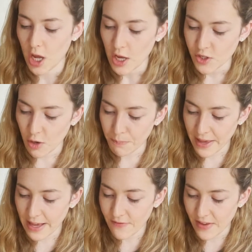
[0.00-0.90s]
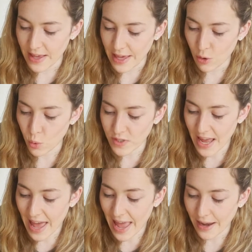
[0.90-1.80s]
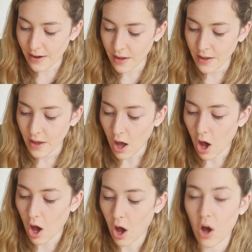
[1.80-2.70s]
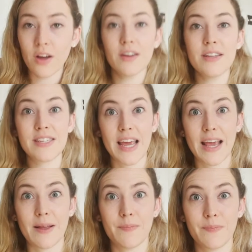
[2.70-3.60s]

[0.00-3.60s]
So PV equals N RT.